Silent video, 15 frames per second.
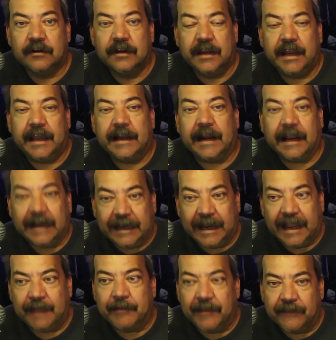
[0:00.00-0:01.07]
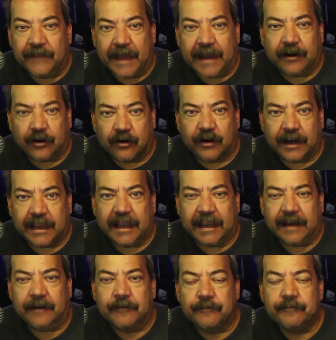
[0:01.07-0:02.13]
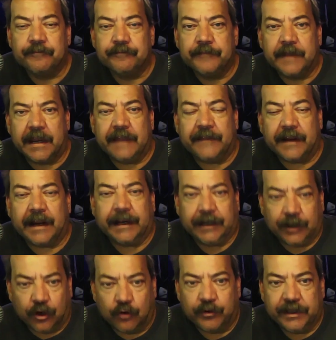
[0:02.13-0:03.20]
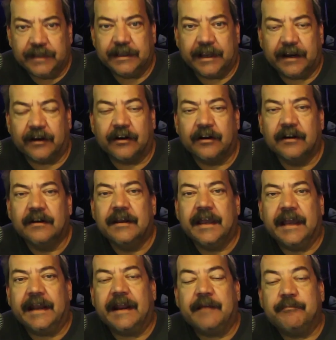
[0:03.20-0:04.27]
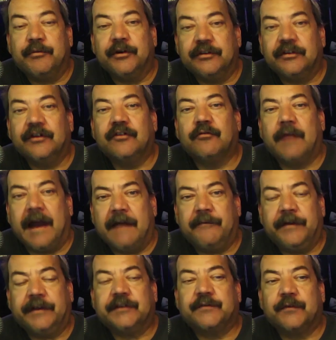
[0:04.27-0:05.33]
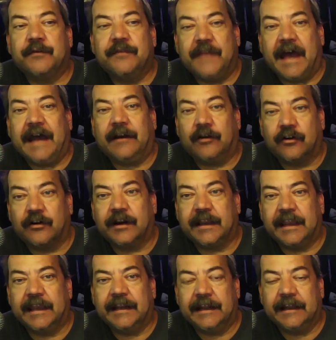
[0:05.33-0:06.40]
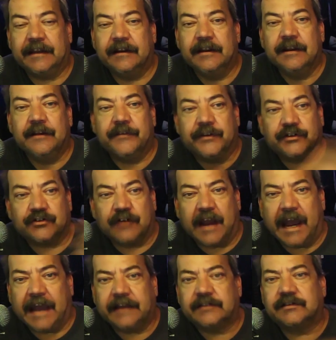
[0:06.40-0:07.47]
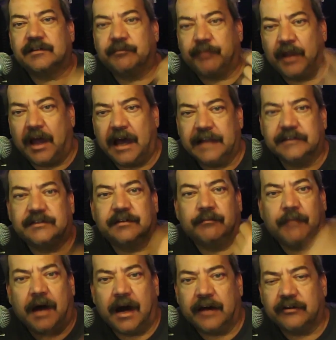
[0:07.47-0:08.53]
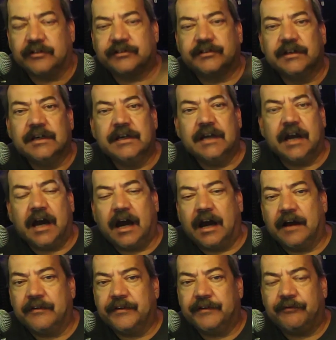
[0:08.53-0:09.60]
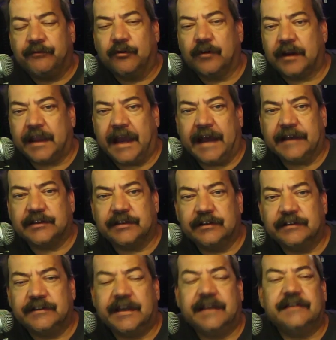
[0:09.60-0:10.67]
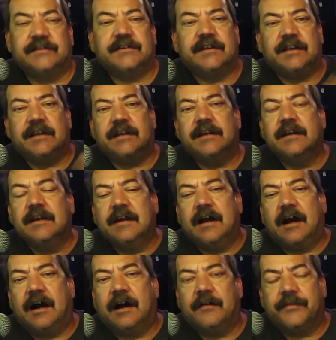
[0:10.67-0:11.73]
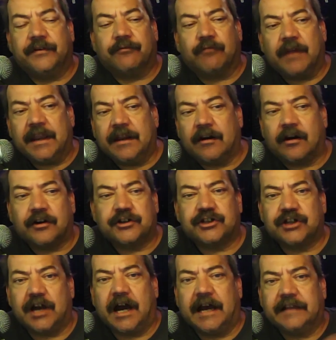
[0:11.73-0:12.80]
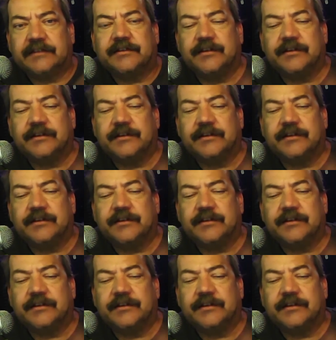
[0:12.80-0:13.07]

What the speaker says: and I name it that hurricane, and then I go in there, and I put the graphics for that hurricane in. The tracks, the plots, the models, the forecast intensity, the radar shots,